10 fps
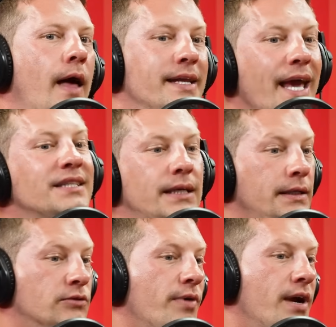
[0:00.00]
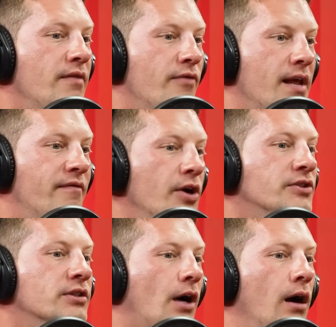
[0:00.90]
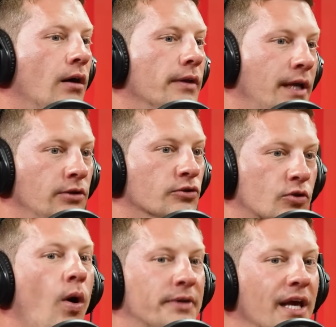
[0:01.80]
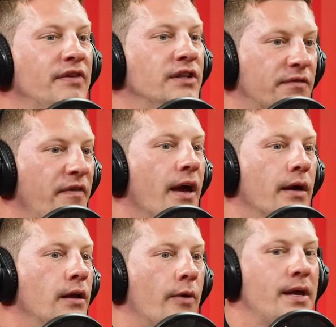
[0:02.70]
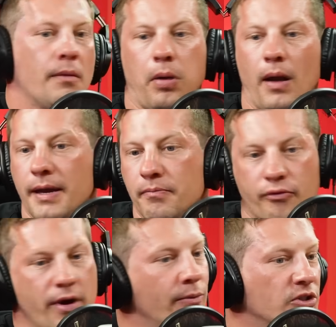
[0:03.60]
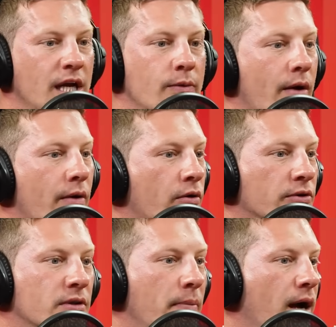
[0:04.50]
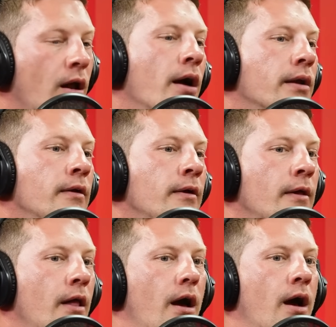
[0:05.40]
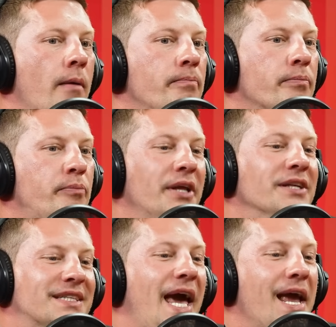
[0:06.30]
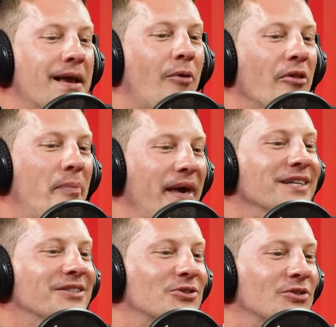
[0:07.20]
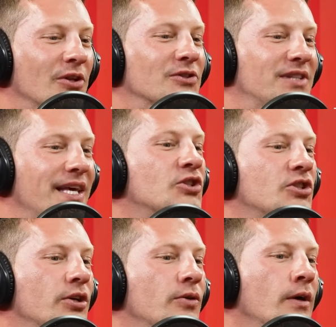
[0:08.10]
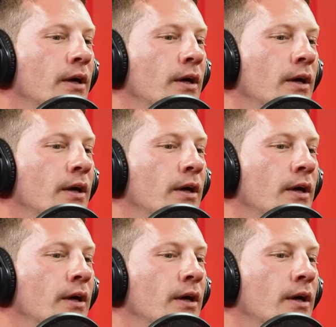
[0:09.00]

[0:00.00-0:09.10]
And yes, he is really, really versatile in your squad. If he's fit, he can play pretty much anywhere across the back line. But it's getting him on the pitch that's the issue.